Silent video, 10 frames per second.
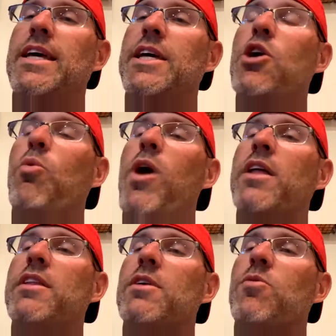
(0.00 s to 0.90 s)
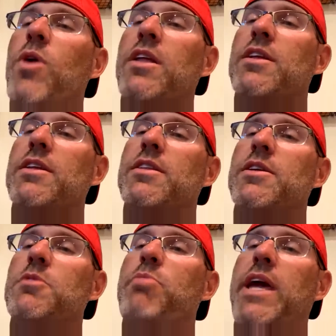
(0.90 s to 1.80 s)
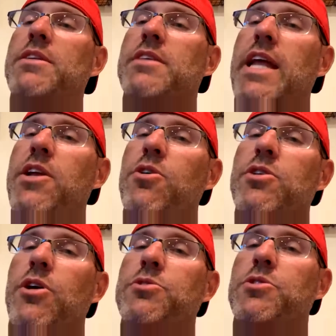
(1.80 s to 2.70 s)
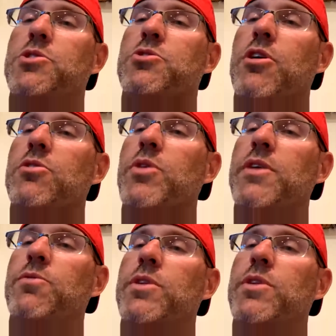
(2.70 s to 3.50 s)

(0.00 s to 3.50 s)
one of the debates that I know coaches struggle with